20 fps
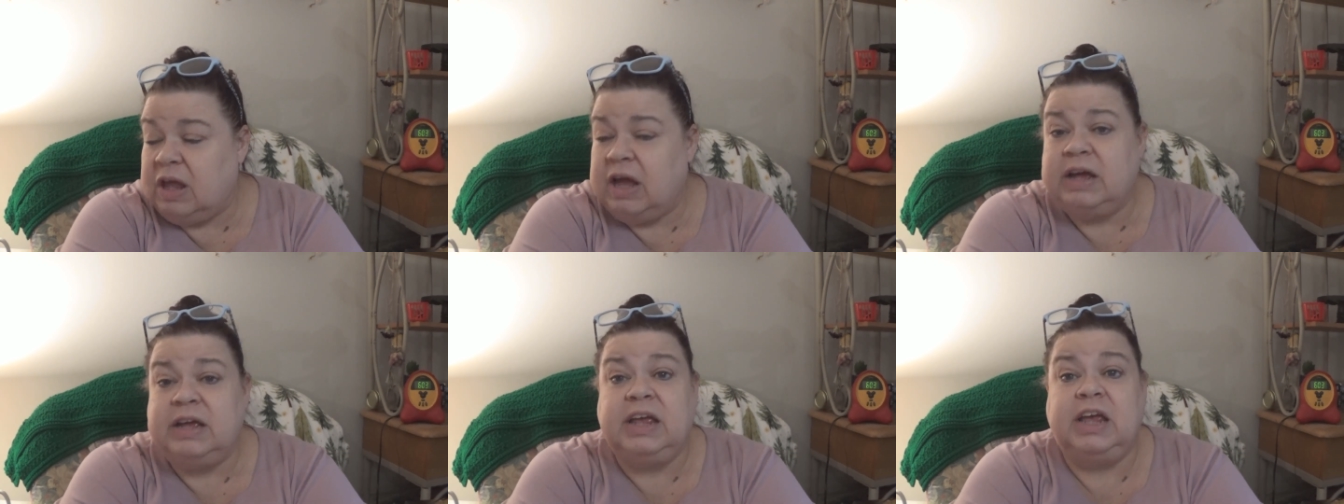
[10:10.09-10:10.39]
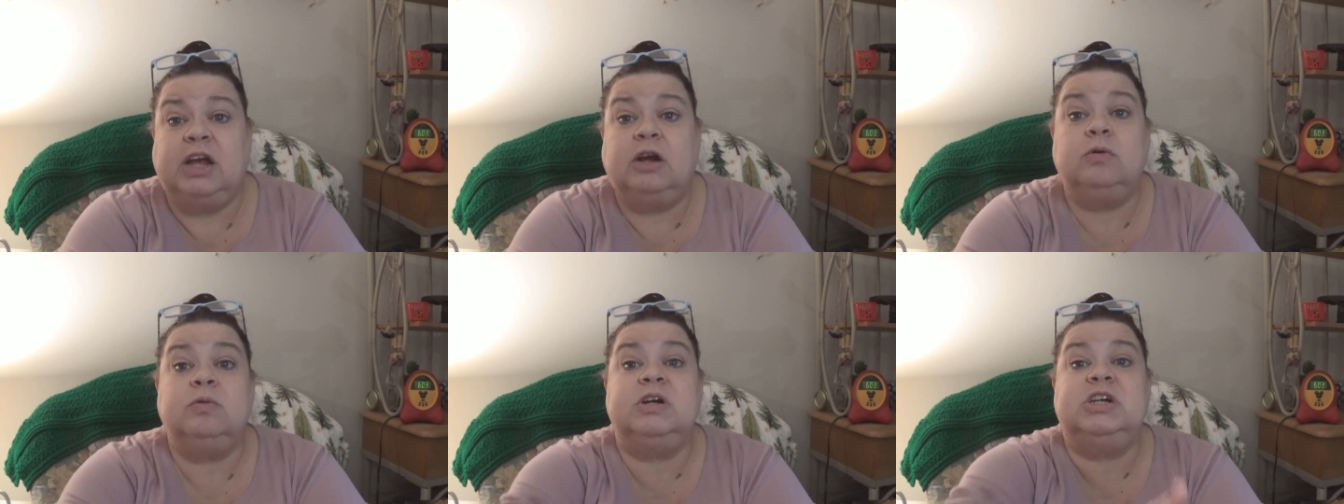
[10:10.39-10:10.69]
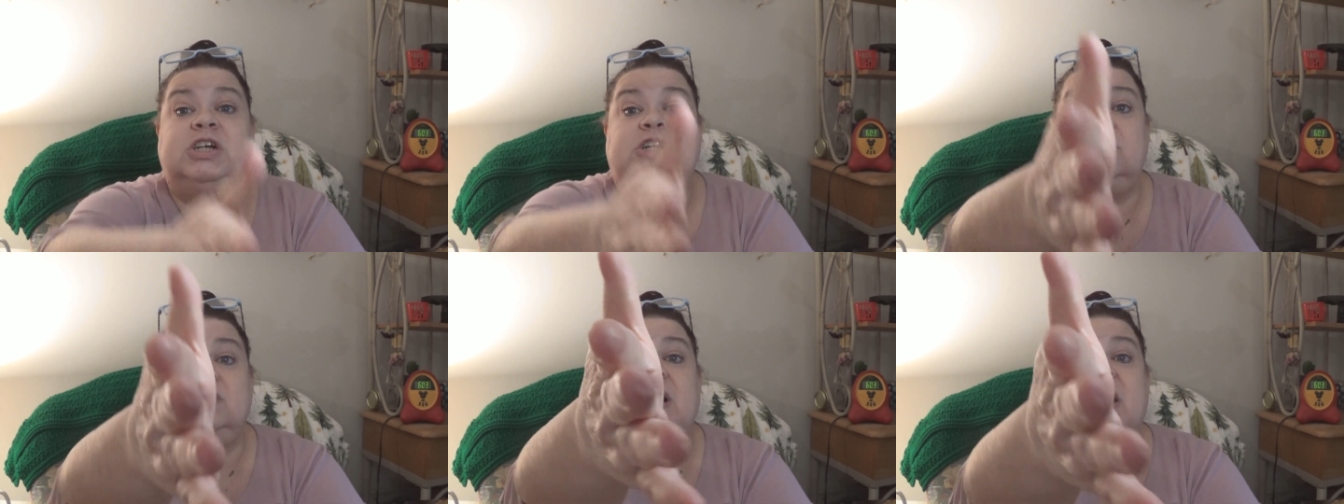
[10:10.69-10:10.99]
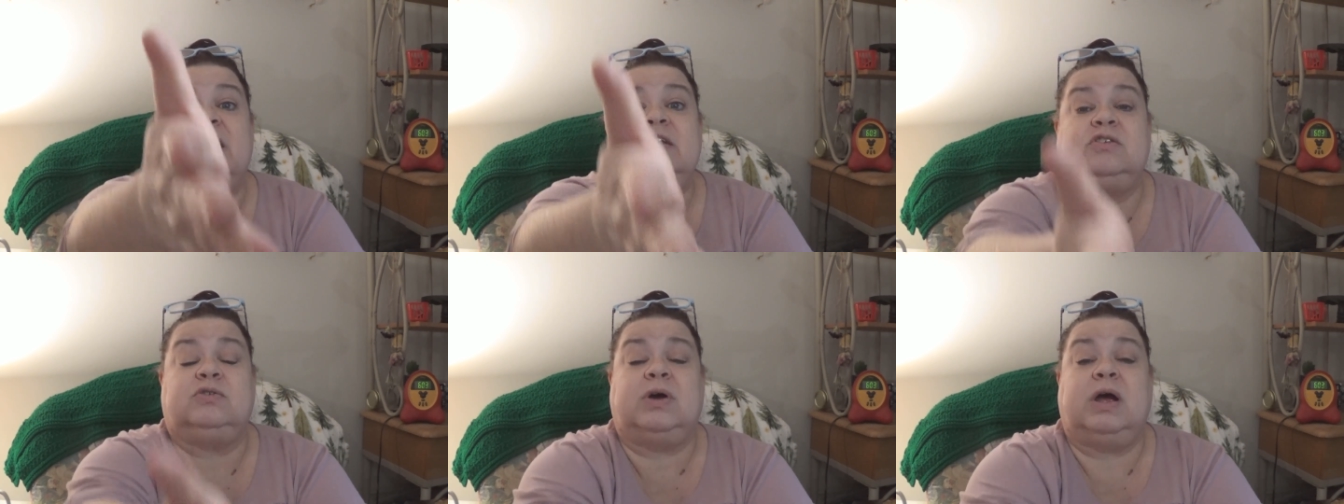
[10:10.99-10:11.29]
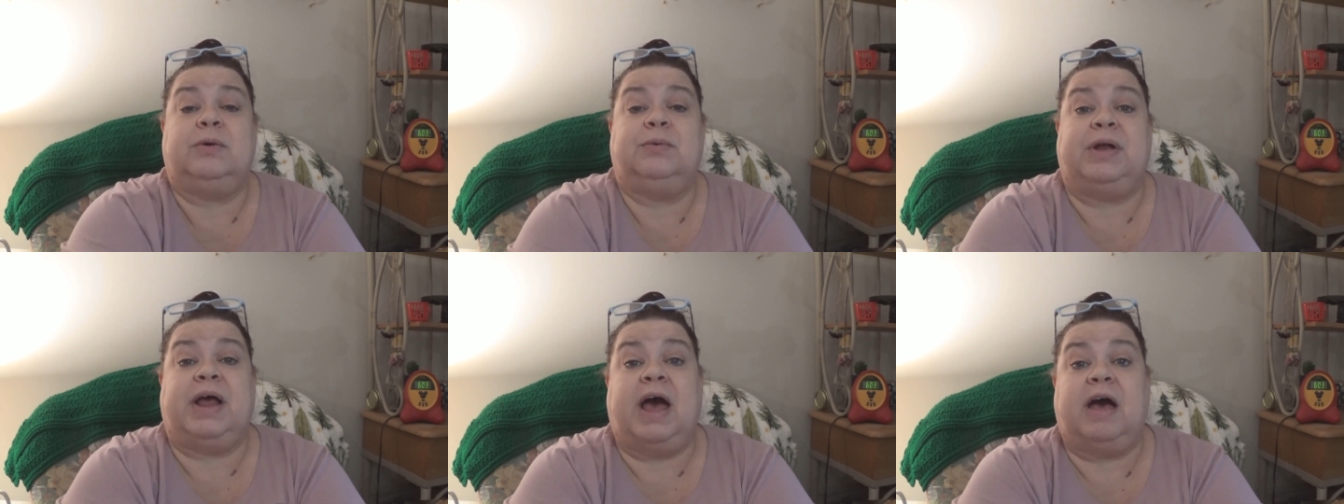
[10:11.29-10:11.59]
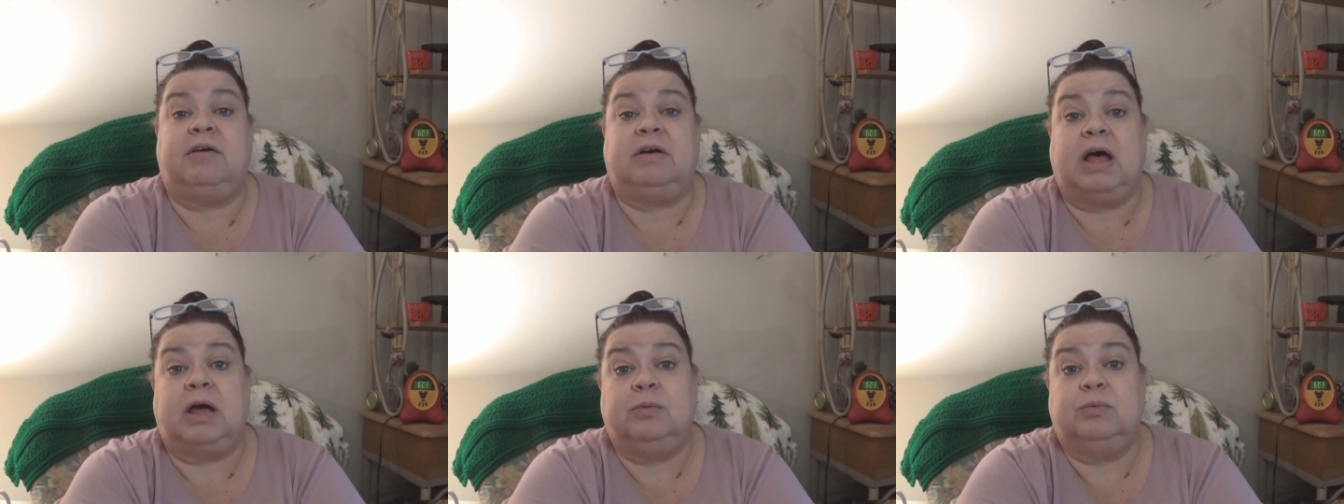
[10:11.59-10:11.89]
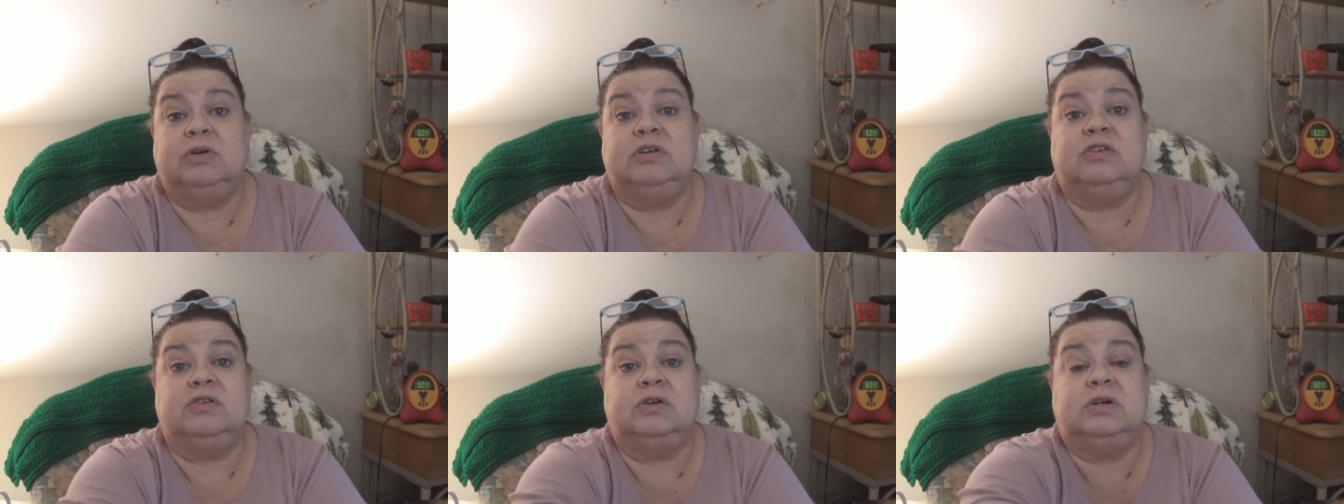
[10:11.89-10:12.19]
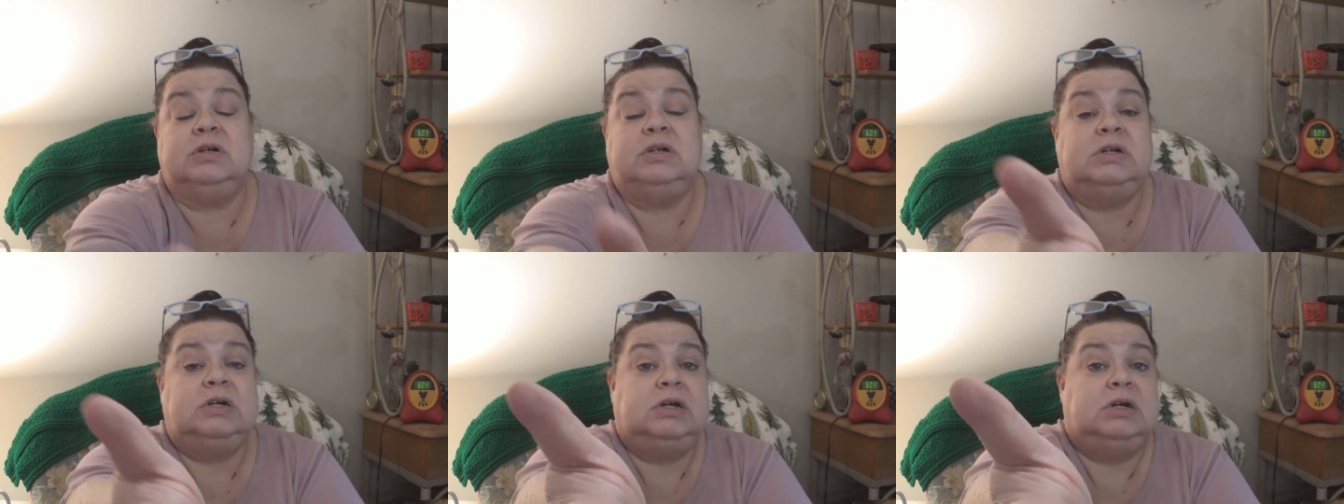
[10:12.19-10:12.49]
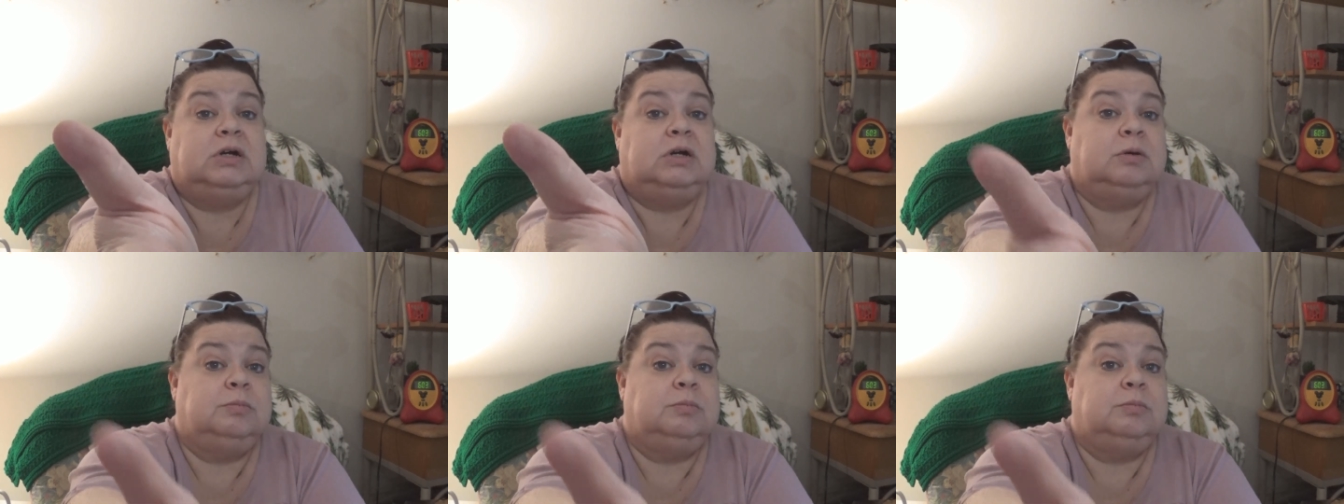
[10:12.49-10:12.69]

I can't reach you guys or I would do it.